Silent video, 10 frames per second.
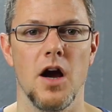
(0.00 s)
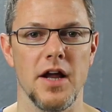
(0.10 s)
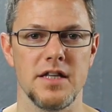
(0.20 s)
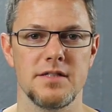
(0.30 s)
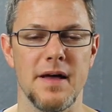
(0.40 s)
All
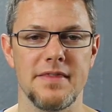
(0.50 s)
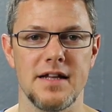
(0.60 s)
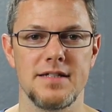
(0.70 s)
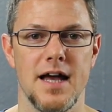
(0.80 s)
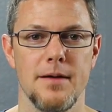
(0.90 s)
right, it's about
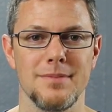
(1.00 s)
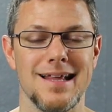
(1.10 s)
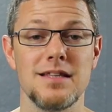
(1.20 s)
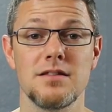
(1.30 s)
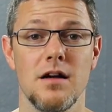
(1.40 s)
that time.
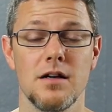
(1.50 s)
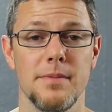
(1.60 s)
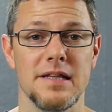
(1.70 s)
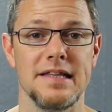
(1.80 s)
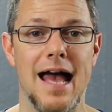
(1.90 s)
Let's talk
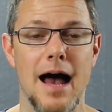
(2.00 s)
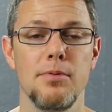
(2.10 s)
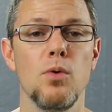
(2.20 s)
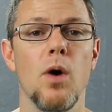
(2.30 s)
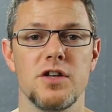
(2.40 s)
about the
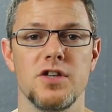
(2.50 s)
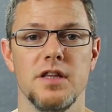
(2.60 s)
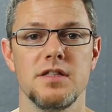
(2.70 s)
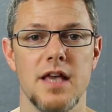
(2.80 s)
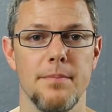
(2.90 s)
Apple Watch
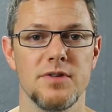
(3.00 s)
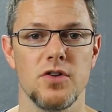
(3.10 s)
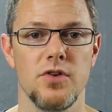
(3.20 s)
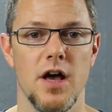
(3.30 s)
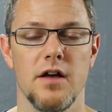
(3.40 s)
on this
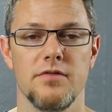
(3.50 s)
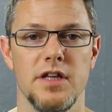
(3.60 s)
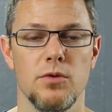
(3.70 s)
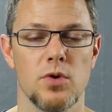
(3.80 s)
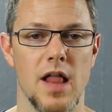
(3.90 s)
episode of
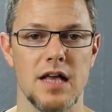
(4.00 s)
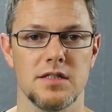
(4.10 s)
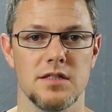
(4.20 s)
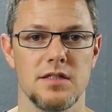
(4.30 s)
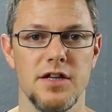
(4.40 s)
Geek with
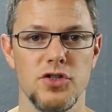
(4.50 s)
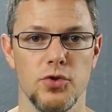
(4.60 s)
Glasses. Stay